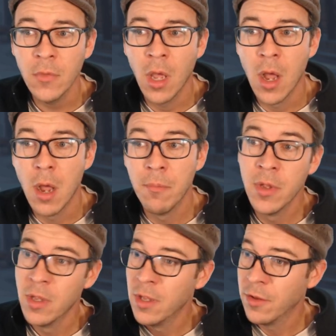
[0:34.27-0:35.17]
Um,
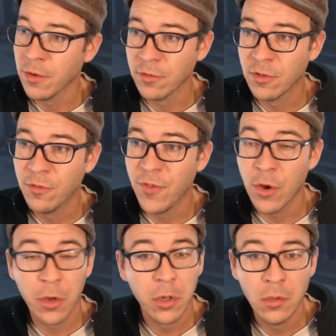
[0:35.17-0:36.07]
there's
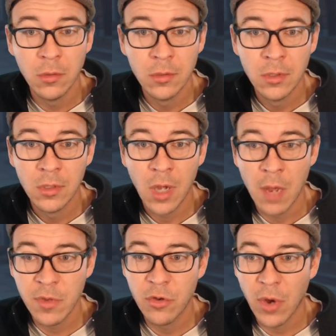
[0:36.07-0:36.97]
spherical
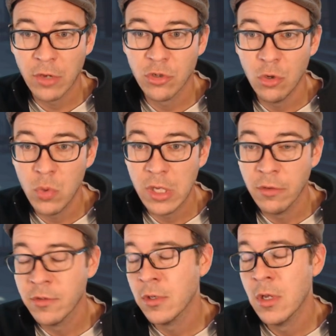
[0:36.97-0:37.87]
omnidirectional
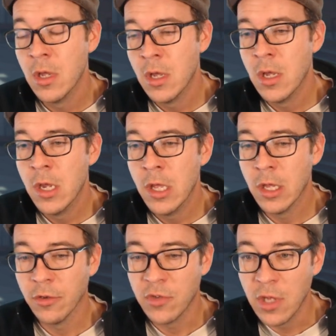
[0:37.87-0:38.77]
wheels,
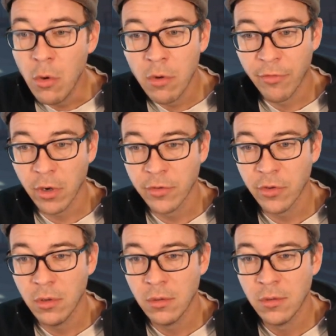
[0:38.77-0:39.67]
there's
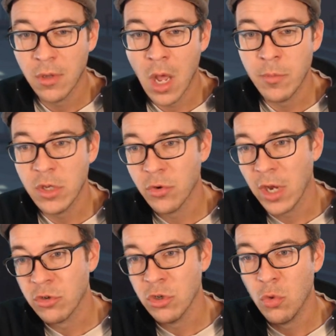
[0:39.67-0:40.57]
universal
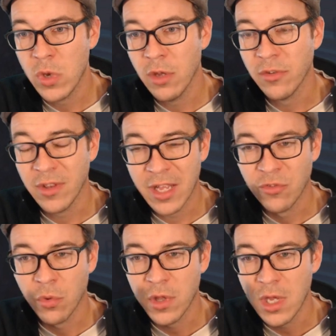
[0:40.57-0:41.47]
omnidirectional wheels, and
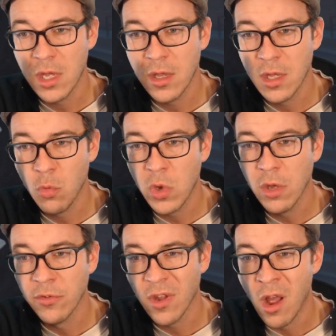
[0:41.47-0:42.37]
that's where the, the
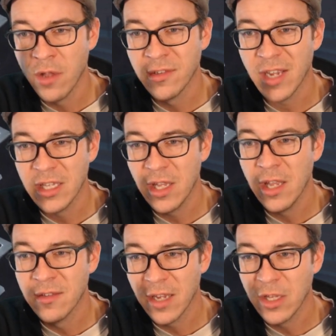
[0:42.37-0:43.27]
wheels onside,
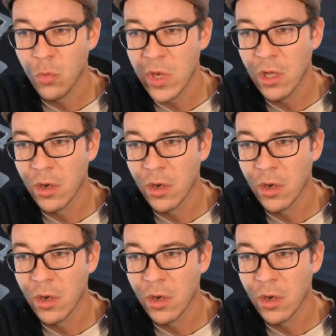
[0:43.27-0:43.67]
inside the wheel